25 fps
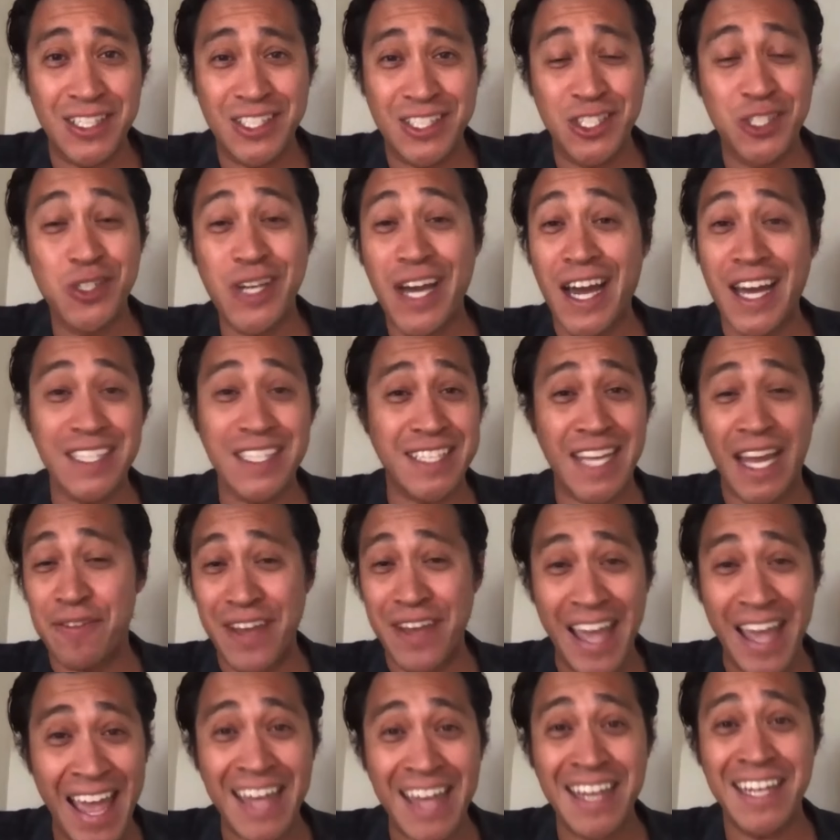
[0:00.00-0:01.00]
do you guys
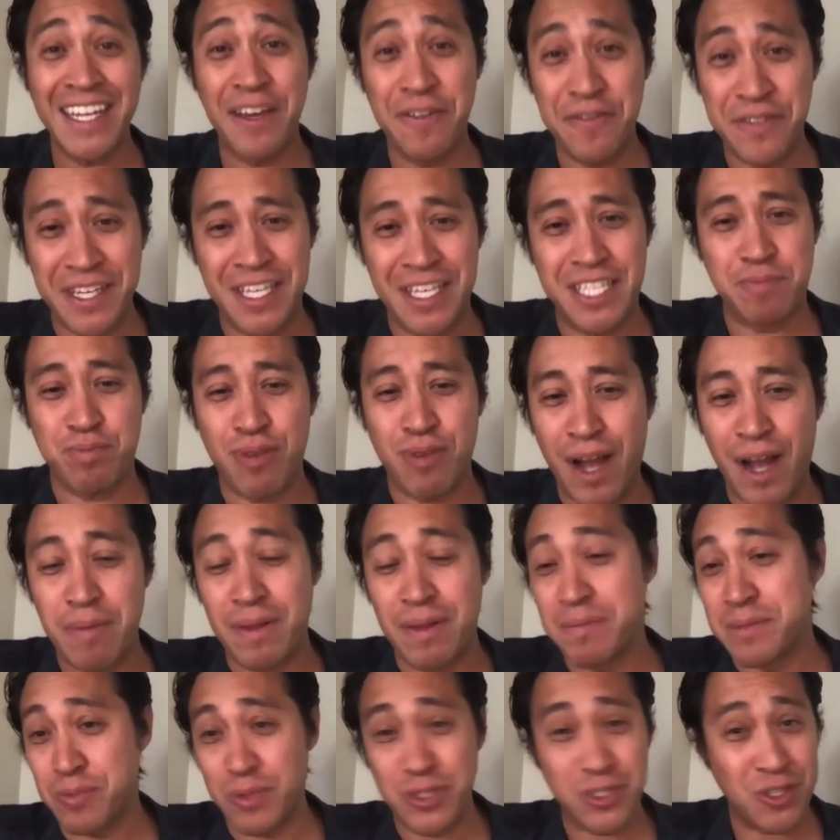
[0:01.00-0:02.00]
have any of these
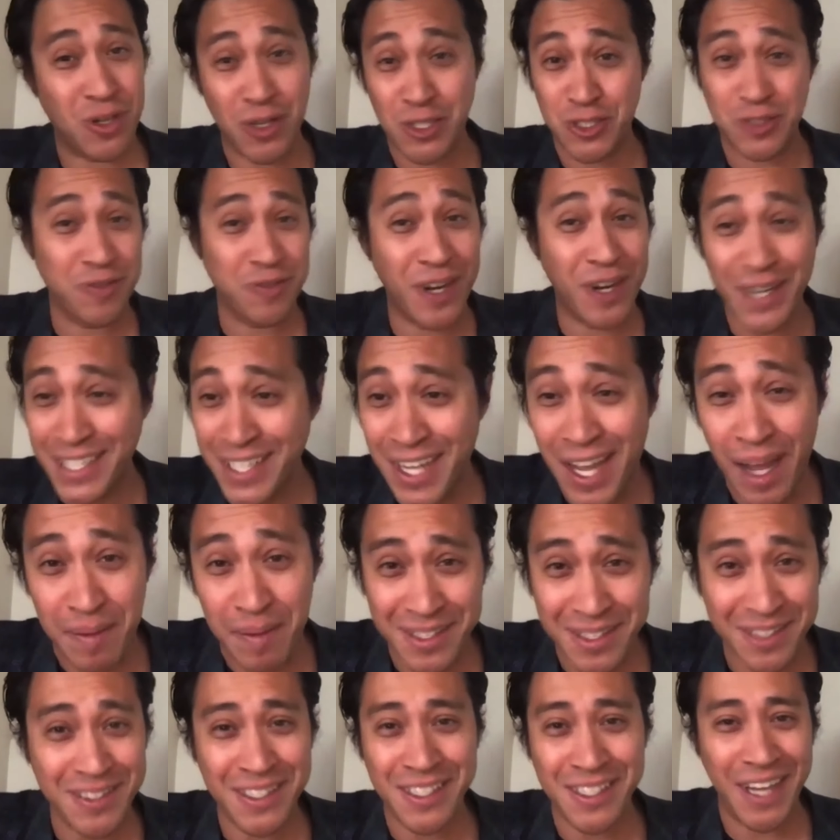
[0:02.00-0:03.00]
problems, which are very
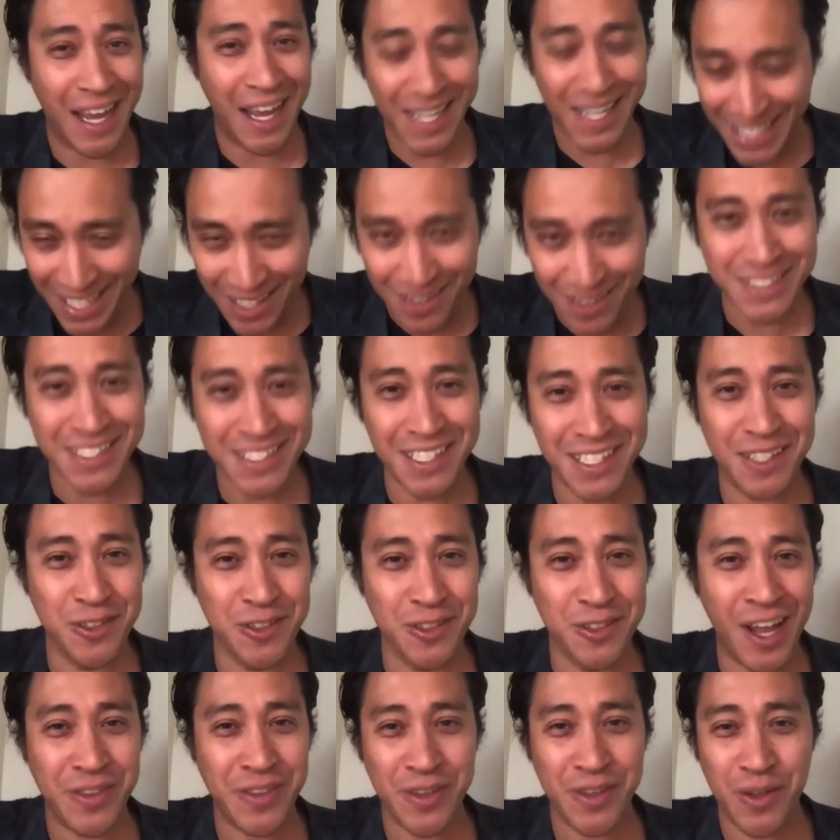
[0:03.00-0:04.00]
common? I guarantee you're
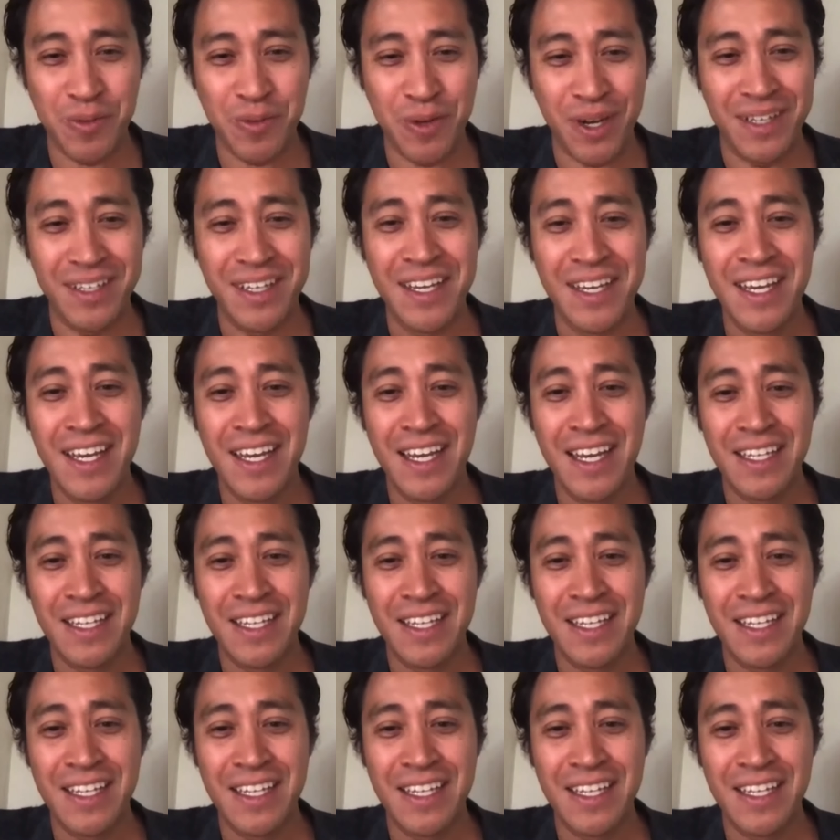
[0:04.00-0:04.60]
not the only one.